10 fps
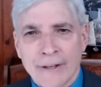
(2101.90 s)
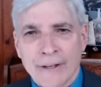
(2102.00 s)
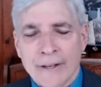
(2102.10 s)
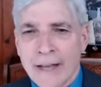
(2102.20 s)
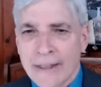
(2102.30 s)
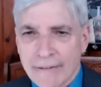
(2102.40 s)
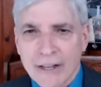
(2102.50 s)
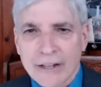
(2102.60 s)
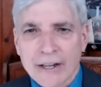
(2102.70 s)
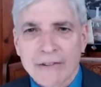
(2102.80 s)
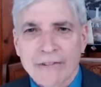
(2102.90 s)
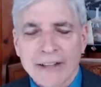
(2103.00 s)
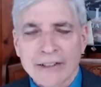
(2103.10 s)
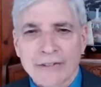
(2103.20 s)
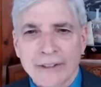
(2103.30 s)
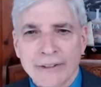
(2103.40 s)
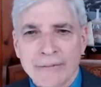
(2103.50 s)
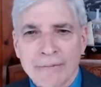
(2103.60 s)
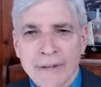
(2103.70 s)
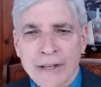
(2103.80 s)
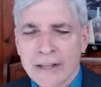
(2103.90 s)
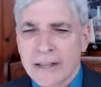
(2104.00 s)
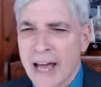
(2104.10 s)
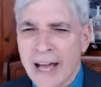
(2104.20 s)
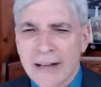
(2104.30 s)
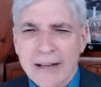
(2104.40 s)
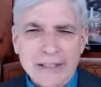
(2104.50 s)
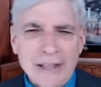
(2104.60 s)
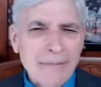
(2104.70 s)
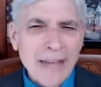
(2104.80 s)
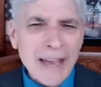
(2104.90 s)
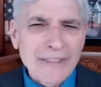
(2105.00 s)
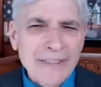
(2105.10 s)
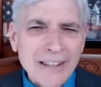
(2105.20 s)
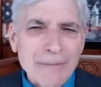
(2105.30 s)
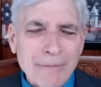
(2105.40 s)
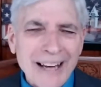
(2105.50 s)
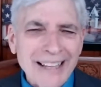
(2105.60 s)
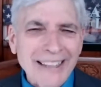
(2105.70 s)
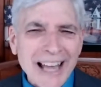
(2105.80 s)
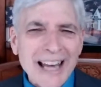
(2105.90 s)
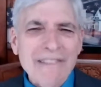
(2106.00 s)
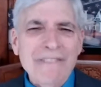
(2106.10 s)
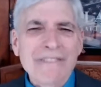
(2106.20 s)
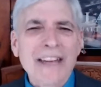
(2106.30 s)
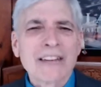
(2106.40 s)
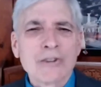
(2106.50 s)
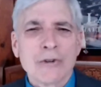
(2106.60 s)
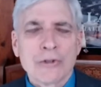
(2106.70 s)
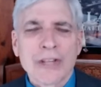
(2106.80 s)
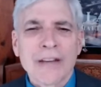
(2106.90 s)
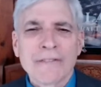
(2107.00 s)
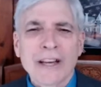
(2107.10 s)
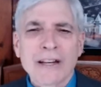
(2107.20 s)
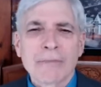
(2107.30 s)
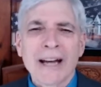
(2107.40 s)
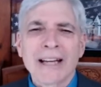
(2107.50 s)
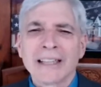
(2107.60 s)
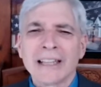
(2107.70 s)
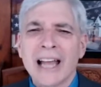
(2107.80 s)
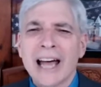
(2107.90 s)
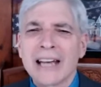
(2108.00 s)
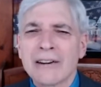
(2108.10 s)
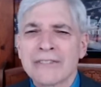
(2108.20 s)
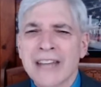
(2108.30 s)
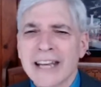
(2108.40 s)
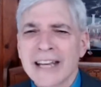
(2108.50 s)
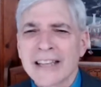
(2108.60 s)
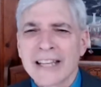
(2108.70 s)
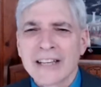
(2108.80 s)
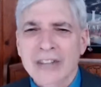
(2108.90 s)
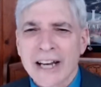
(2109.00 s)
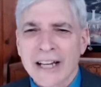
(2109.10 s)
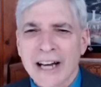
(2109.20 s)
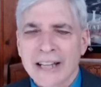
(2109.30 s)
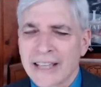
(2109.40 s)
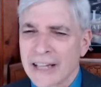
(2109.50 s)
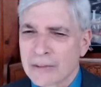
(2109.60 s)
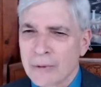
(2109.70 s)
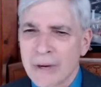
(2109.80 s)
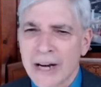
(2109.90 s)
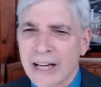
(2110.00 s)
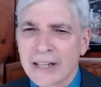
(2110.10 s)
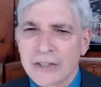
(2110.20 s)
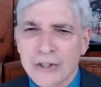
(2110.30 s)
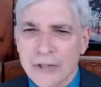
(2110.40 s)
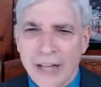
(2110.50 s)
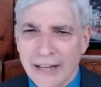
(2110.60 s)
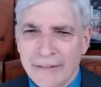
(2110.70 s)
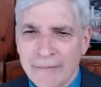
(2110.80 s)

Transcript: and they've done it effectively. Except they've done it by a lot of fake news. They've done it by a lot of taking things out of context, but we're not going to do that.